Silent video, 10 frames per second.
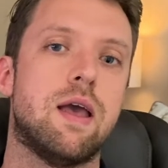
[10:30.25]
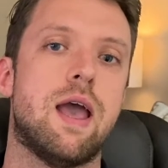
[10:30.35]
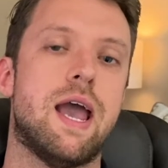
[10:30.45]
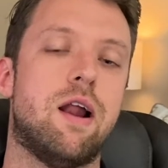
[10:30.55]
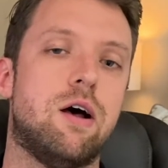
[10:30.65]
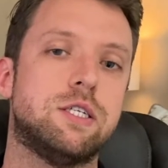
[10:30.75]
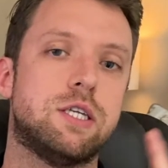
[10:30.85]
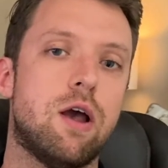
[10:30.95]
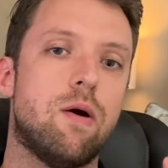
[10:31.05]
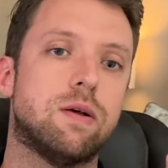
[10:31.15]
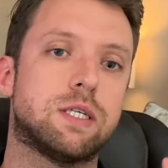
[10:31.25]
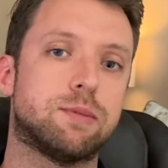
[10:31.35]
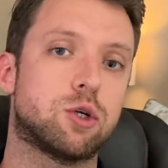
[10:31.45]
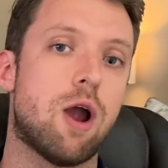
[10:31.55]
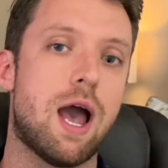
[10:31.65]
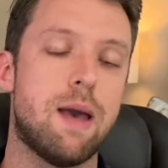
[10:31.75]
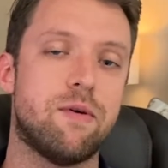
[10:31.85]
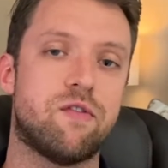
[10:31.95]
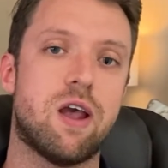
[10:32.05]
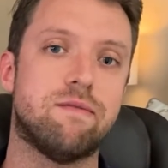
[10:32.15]
and also subscribe
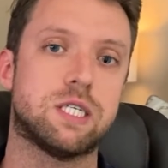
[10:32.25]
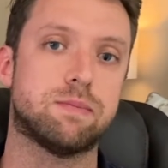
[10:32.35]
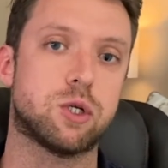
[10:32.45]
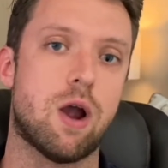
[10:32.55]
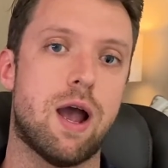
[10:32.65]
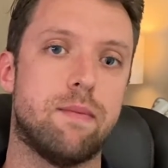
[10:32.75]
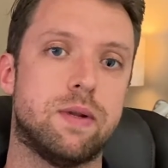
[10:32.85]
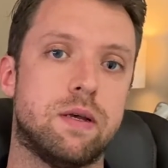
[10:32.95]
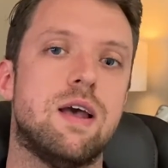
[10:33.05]
if you haven't subscribed.